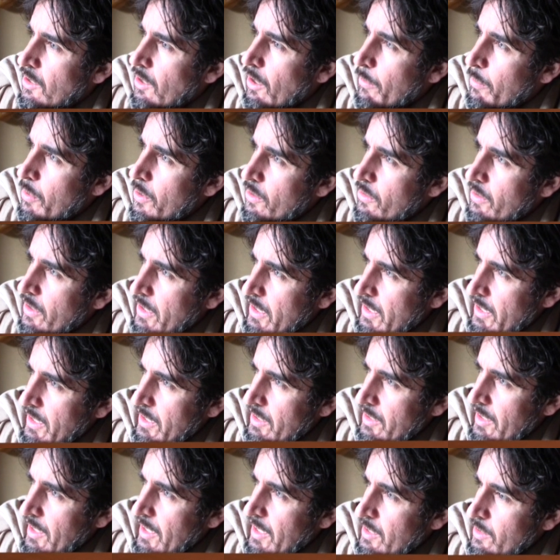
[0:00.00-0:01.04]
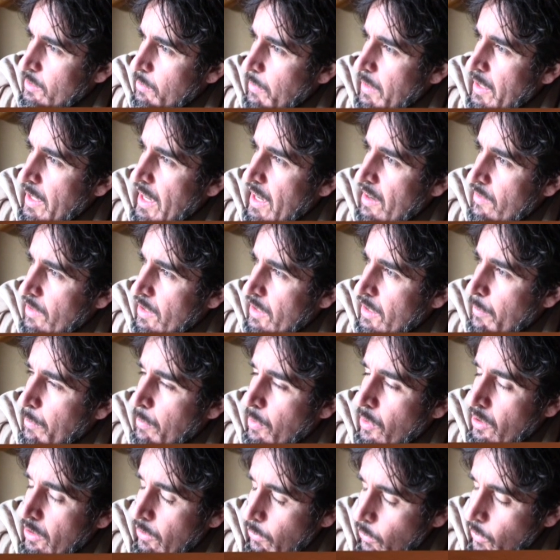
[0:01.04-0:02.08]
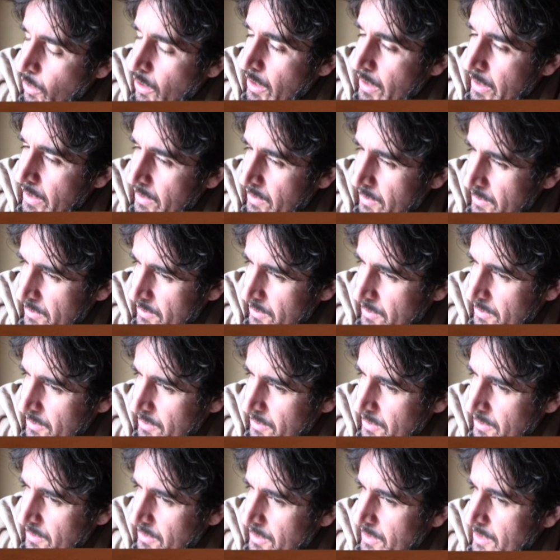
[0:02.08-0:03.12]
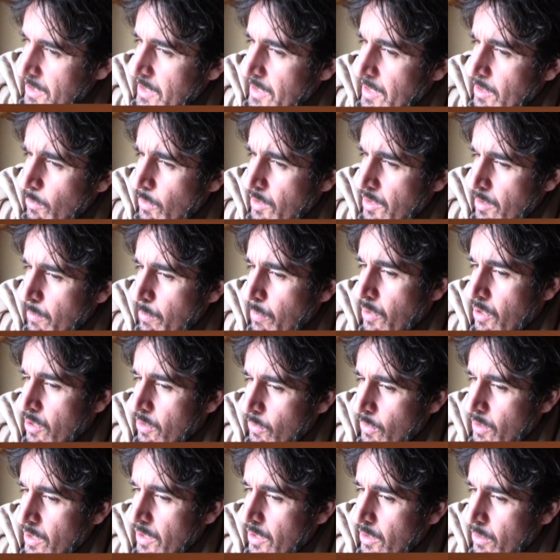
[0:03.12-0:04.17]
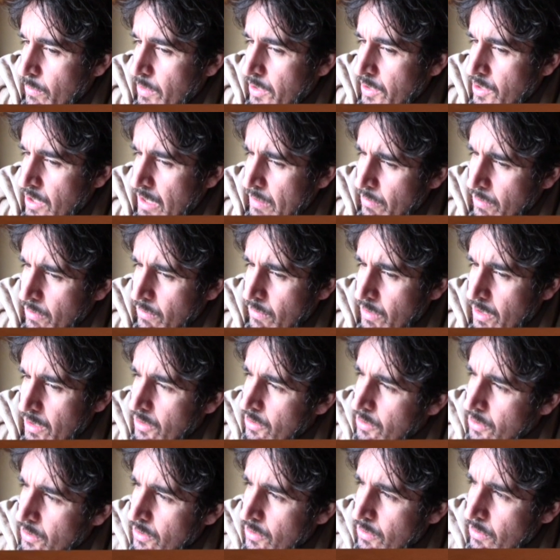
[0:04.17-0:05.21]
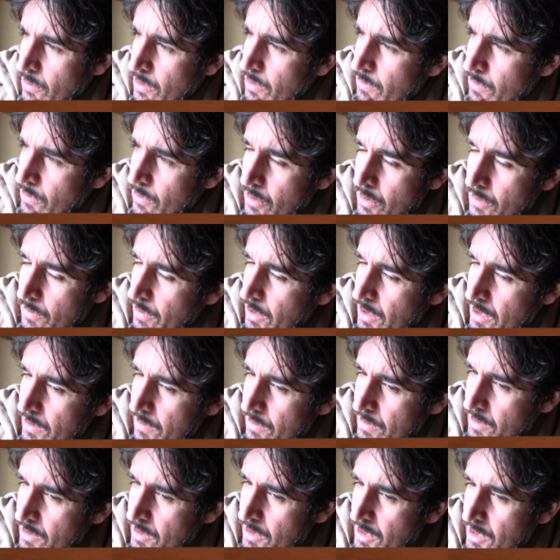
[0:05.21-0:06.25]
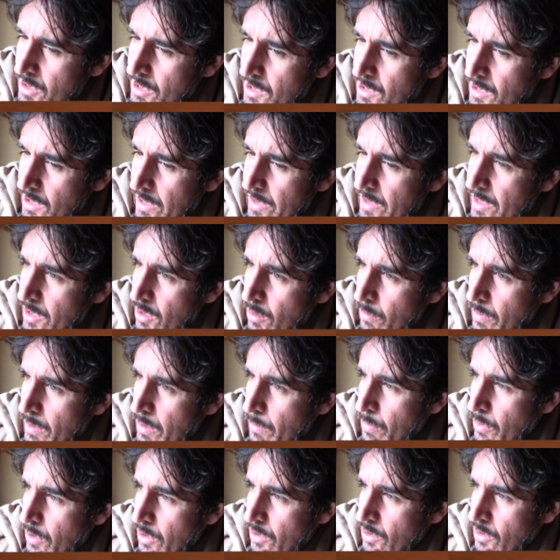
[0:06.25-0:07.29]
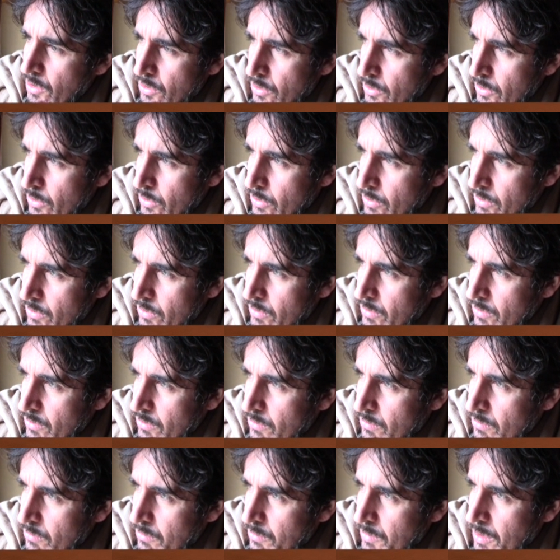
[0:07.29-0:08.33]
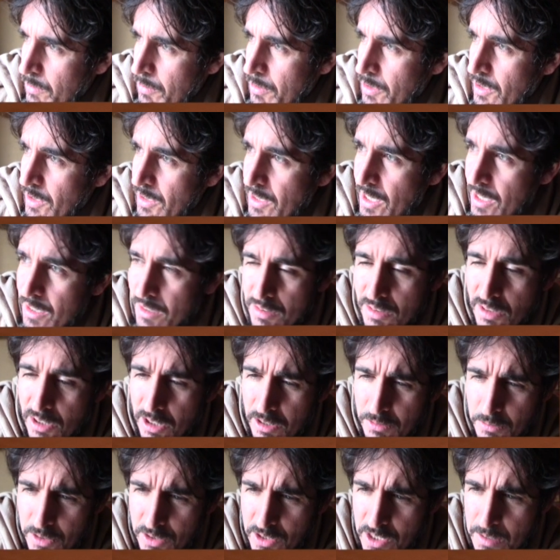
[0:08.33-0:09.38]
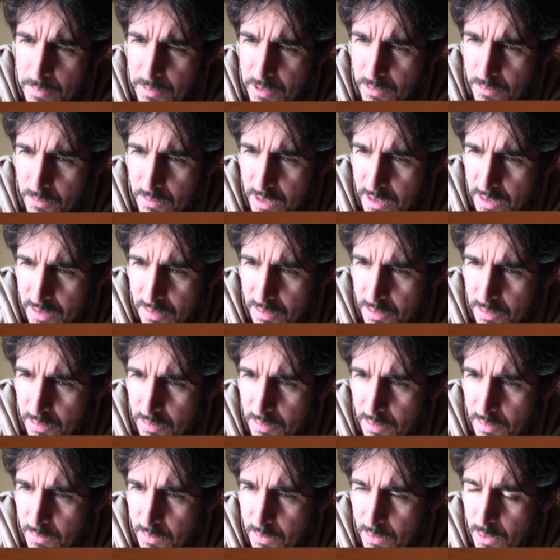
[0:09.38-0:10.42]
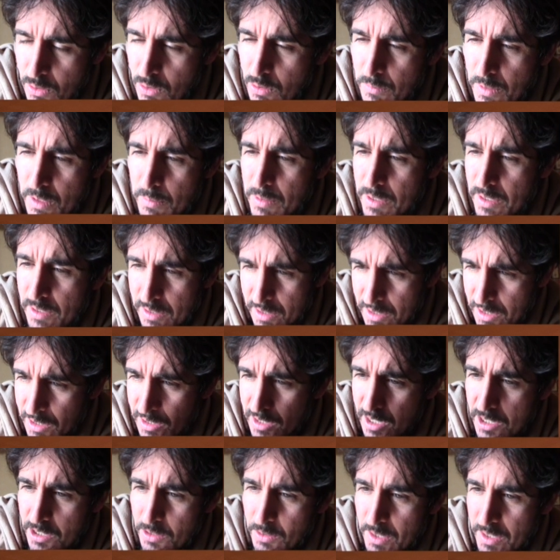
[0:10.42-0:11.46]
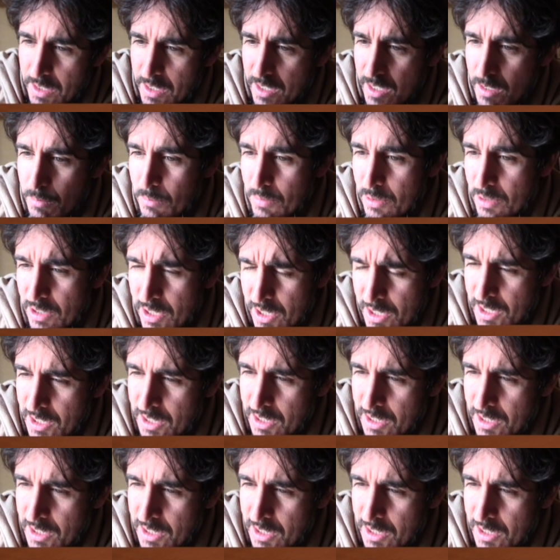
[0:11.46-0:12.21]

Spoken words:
a book written these days may have like a part 1, and then within part 1 there'll be chapter 1, 2, 3, 4, 5, and then there'll be a part 2, maybe again starting with chapter 1, 2, 3, 4, or maybe continuing the number,